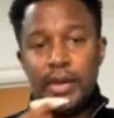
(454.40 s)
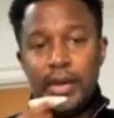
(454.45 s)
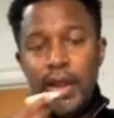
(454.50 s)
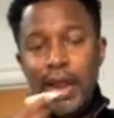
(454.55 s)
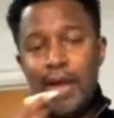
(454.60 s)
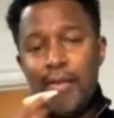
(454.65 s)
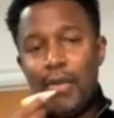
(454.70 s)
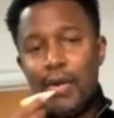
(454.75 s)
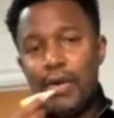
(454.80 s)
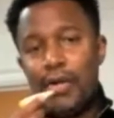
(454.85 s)

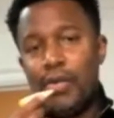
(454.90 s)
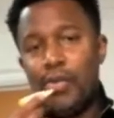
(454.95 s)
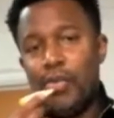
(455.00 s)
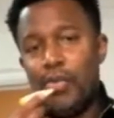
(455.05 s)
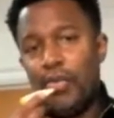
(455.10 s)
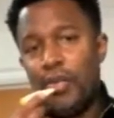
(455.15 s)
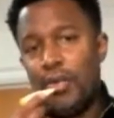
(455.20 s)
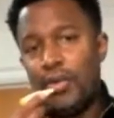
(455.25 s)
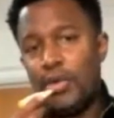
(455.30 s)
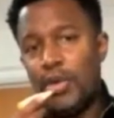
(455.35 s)
I wonder
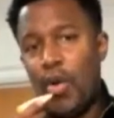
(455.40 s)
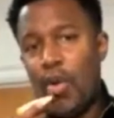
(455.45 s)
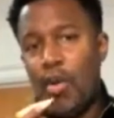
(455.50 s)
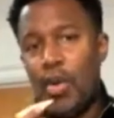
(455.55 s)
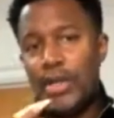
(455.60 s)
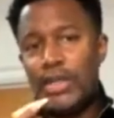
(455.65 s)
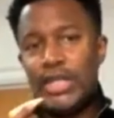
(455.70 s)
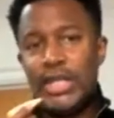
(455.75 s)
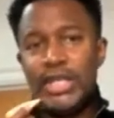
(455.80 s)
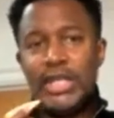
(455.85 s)
who
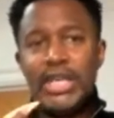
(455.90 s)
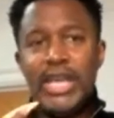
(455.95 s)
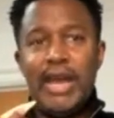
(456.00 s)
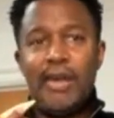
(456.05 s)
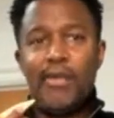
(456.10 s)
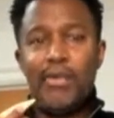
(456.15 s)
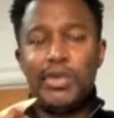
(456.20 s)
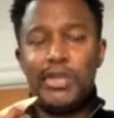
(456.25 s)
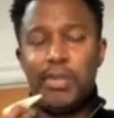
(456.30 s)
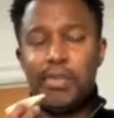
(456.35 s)
coined the
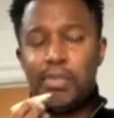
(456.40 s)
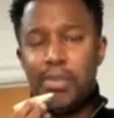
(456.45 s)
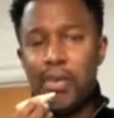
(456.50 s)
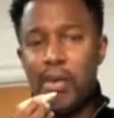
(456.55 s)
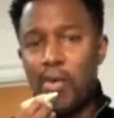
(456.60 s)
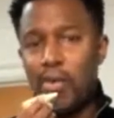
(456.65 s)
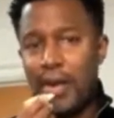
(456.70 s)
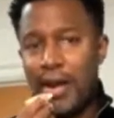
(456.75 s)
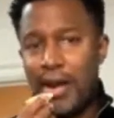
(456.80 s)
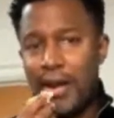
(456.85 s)
get with the
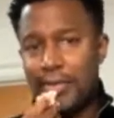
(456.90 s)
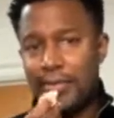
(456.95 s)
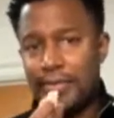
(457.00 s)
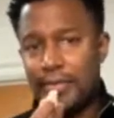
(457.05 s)
program